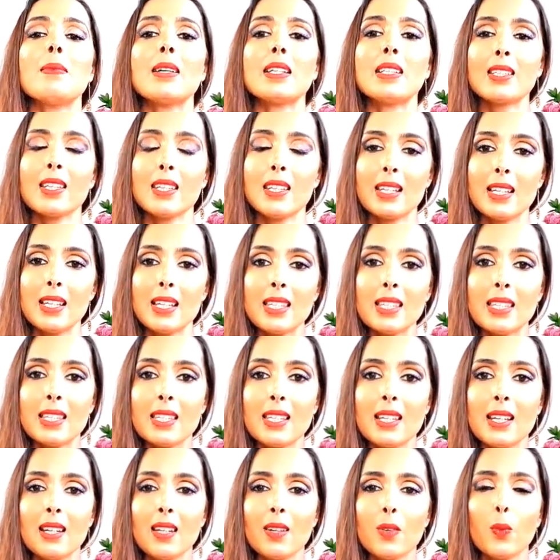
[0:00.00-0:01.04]
commit to
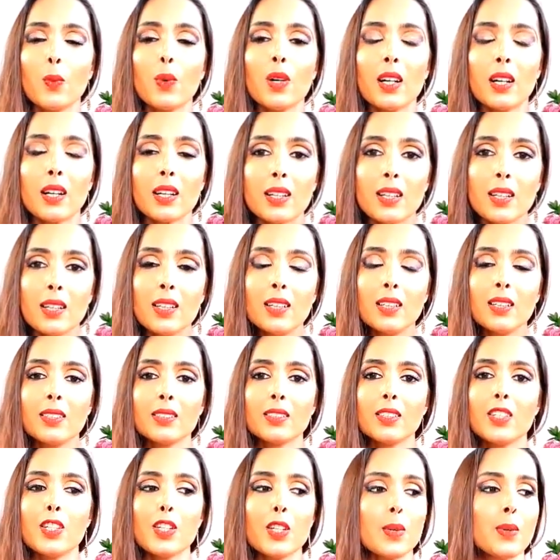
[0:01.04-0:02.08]
this work,
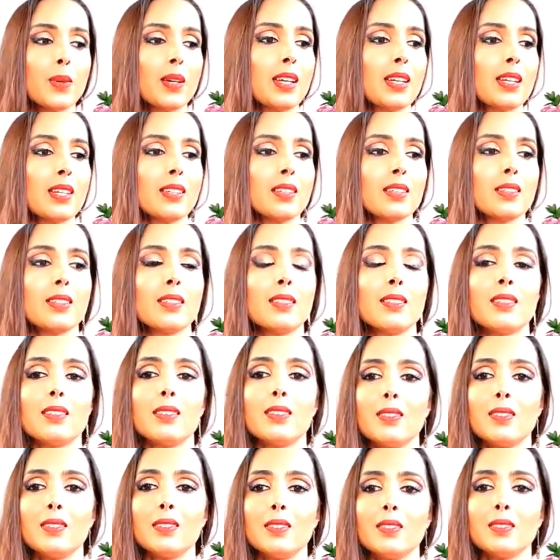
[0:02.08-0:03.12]
to do it
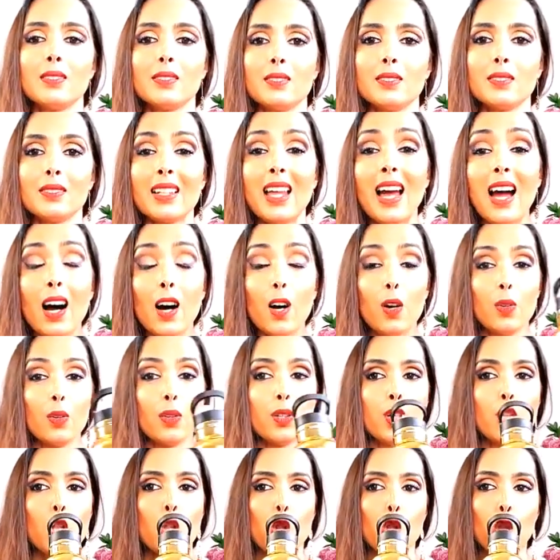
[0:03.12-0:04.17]

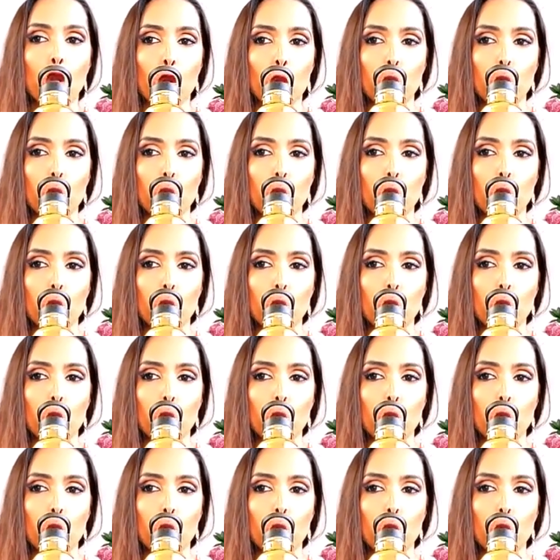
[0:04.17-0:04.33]
now.